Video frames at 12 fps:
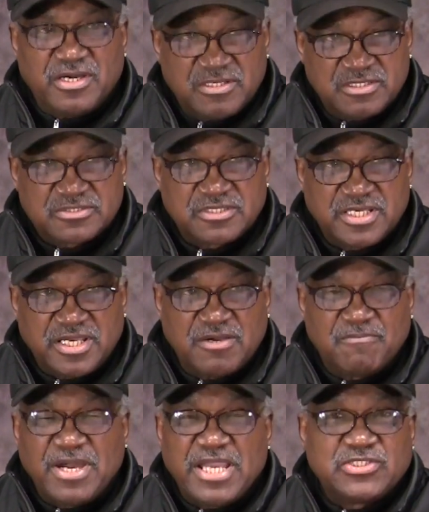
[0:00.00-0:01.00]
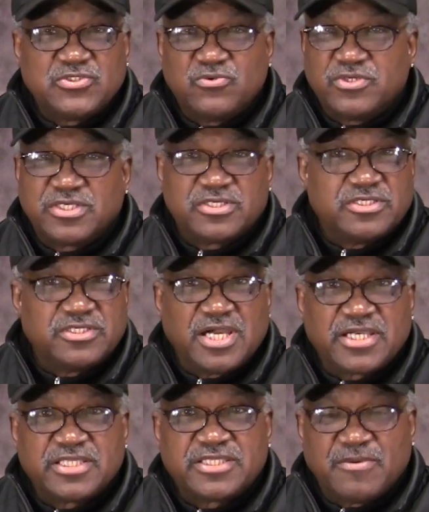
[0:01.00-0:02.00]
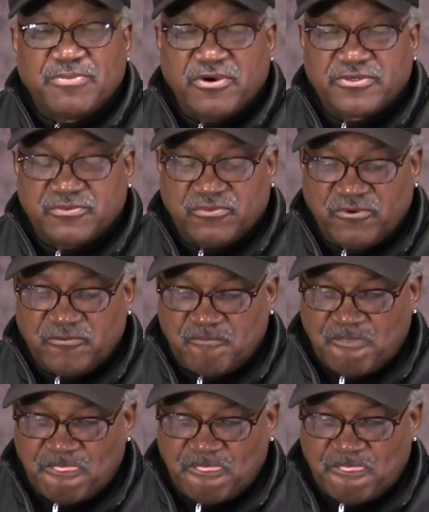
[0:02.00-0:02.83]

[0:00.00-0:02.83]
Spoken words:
hooked a mic to it and could not get that part to work.